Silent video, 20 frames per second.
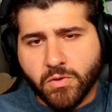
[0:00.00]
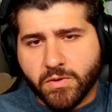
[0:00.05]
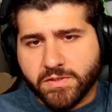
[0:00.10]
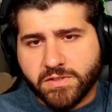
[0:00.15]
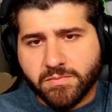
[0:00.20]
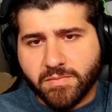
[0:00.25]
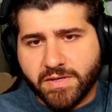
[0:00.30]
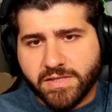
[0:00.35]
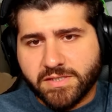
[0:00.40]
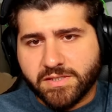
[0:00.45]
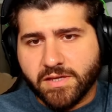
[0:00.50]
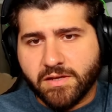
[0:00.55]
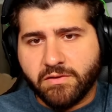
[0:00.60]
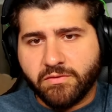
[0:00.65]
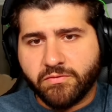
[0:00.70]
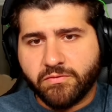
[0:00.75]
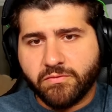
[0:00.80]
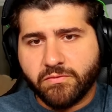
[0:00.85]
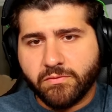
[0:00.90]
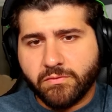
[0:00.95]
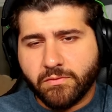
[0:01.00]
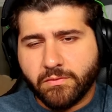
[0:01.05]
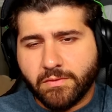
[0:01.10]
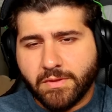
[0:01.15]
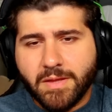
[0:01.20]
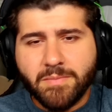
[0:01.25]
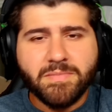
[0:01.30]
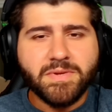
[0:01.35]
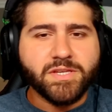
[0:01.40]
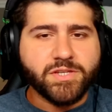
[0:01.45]
thought to myself, well,
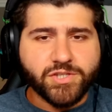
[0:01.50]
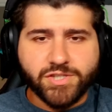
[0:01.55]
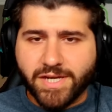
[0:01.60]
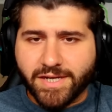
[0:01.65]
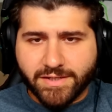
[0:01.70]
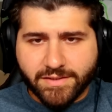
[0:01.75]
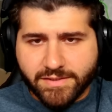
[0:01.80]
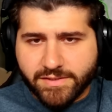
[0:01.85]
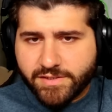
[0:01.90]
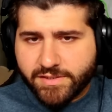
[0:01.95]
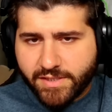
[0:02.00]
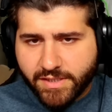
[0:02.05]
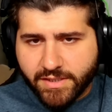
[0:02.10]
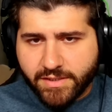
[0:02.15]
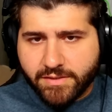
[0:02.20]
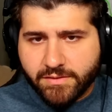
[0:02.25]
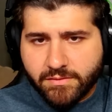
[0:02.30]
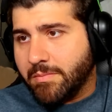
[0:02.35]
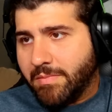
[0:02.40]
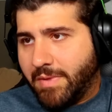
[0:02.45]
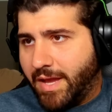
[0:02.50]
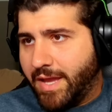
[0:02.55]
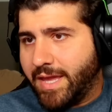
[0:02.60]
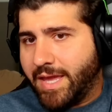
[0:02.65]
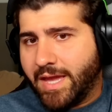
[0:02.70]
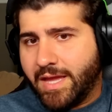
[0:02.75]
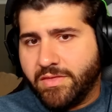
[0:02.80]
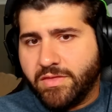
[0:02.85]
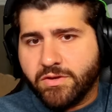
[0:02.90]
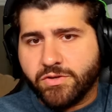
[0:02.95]
let me check this tin. In my
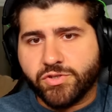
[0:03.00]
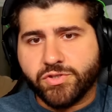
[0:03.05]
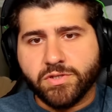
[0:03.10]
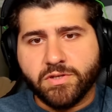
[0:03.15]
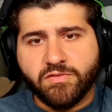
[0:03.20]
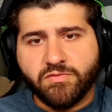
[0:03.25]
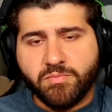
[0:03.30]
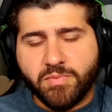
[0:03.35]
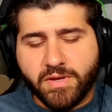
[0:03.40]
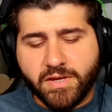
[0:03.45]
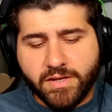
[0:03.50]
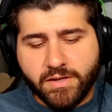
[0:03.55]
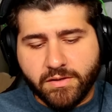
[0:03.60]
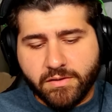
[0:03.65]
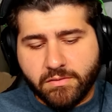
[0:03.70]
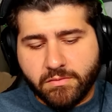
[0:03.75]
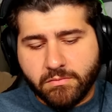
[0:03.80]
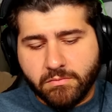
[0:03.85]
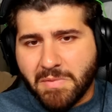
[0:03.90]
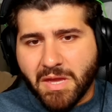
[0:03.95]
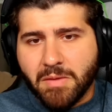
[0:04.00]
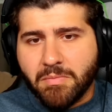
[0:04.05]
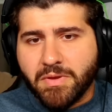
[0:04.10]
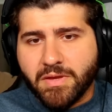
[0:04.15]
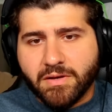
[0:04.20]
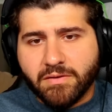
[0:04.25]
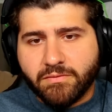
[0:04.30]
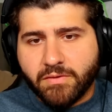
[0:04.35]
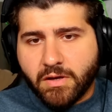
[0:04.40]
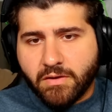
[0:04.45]
head, there should have been maybe
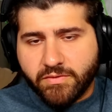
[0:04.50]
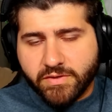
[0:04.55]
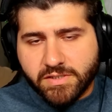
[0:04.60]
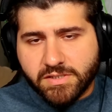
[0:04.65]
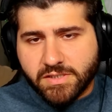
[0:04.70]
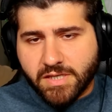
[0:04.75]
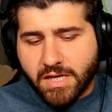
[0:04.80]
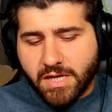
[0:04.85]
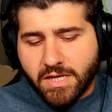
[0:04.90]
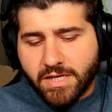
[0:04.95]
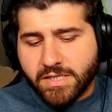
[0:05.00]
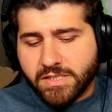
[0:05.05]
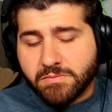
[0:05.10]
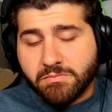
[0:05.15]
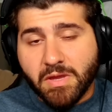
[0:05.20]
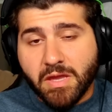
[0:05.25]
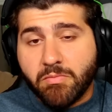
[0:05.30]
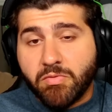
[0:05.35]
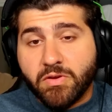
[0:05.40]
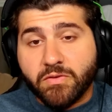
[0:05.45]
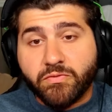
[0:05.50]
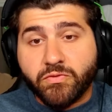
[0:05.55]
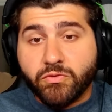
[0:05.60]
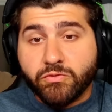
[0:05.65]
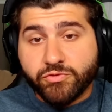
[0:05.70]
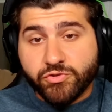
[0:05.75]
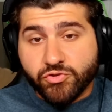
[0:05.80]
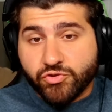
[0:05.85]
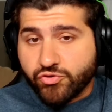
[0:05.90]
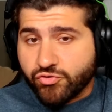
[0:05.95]
an Evolving Skies, maybe a
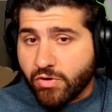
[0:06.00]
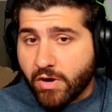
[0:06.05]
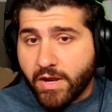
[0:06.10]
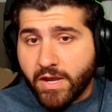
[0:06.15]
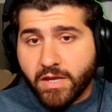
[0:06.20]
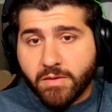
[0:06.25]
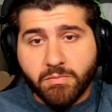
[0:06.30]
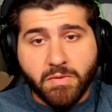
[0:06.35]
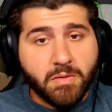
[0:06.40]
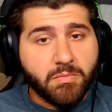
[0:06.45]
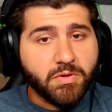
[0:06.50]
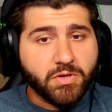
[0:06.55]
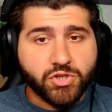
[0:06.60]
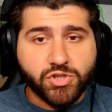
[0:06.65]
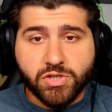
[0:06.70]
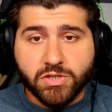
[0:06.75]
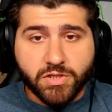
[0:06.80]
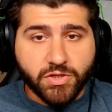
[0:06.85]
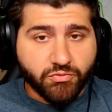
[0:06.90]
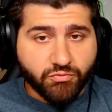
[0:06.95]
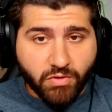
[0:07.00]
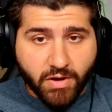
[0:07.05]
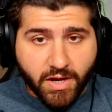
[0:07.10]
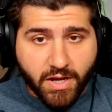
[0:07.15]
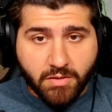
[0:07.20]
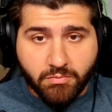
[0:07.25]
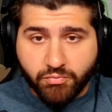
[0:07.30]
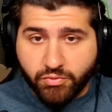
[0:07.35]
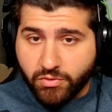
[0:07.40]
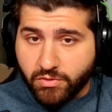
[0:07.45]
Fusion Strike, maybe a Chilling
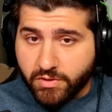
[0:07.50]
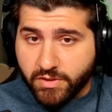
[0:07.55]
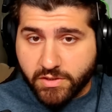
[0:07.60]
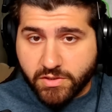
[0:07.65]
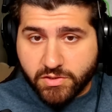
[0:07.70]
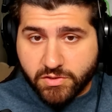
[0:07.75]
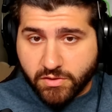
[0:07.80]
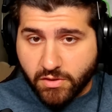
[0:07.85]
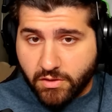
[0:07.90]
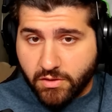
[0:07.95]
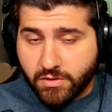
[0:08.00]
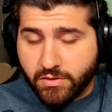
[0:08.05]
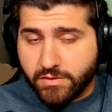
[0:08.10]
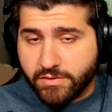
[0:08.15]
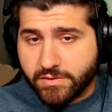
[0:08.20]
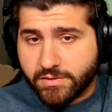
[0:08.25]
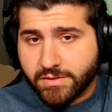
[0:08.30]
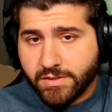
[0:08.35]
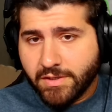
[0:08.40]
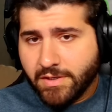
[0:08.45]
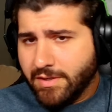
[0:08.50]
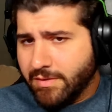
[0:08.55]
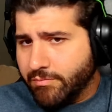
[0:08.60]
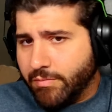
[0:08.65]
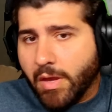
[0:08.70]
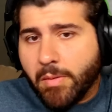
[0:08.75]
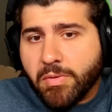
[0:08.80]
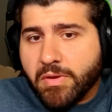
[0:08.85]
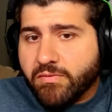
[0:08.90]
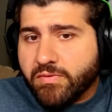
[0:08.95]
Rain, Brilliant Stars,
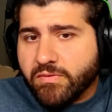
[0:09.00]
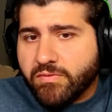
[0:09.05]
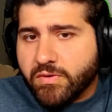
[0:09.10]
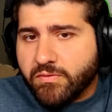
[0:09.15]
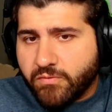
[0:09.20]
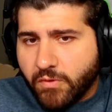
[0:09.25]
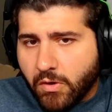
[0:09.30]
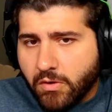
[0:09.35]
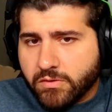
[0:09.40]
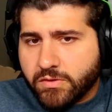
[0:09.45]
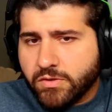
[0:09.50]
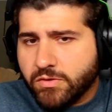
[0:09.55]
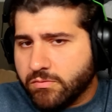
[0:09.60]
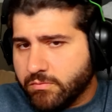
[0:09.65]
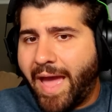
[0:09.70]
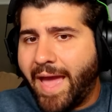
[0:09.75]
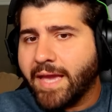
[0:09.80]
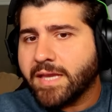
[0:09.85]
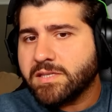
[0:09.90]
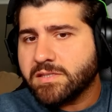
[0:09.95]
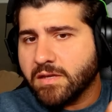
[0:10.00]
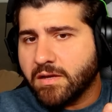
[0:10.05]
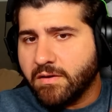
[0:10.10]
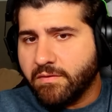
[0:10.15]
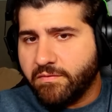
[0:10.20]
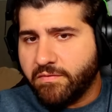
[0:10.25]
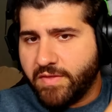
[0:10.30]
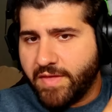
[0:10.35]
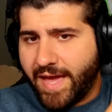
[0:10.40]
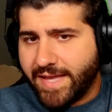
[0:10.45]
maybe a Vivid Volt. Packs
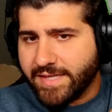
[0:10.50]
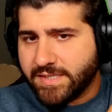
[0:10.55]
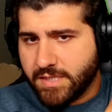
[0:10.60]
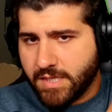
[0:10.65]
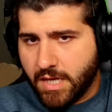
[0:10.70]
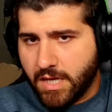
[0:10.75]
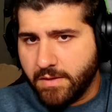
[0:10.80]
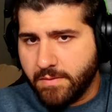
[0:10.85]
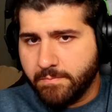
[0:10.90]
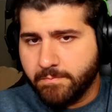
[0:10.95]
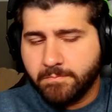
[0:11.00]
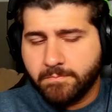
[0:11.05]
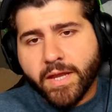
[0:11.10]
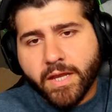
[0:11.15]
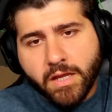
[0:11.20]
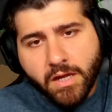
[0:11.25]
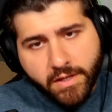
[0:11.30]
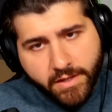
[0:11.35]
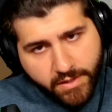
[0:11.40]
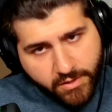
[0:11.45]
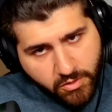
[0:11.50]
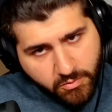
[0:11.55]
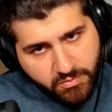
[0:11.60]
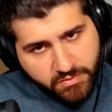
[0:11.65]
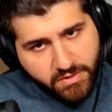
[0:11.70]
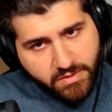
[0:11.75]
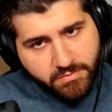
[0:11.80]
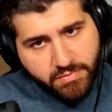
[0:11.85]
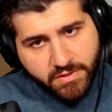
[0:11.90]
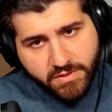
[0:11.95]
of that time. Thank God I
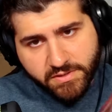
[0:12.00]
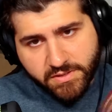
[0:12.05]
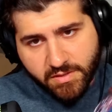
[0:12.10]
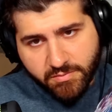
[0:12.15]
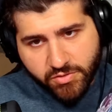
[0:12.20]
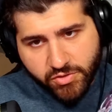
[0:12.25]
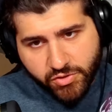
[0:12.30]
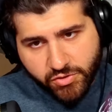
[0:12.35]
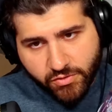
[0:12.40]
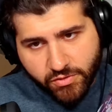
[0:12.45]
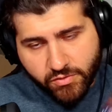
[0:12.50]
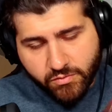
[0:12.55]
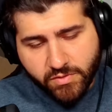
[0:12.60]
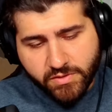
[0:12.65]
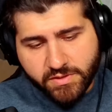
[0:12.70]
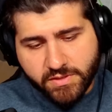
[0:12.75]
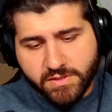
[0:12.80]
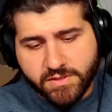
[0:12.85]
opened it, because let me show you what's